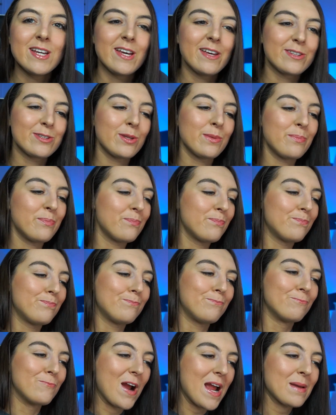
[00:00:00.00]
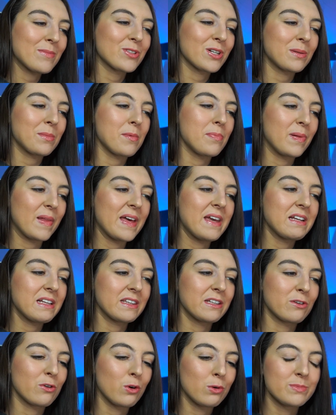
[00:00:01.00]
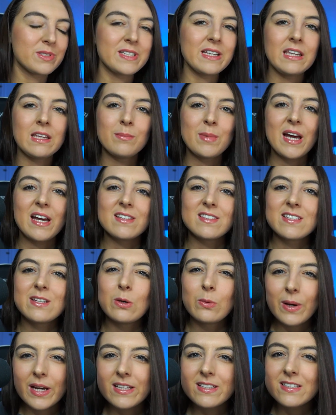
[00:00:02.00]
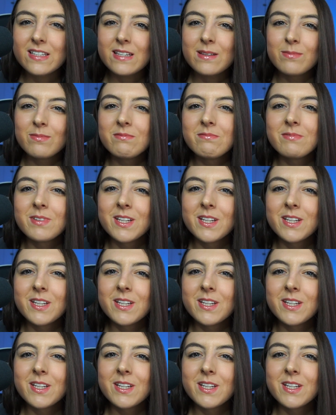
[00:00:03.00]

So the Rams are going to be playing in their home stadium as the away team,